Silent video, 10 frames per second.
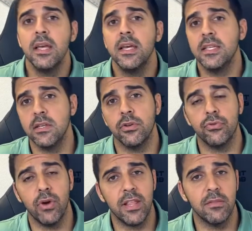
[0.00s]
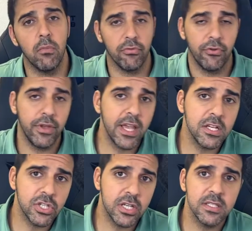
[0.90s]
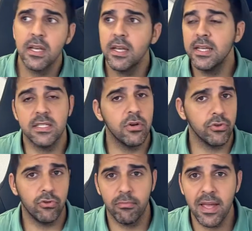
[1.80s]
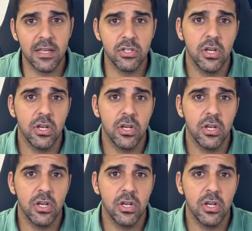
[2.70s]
easier to add more variations, easier to manage,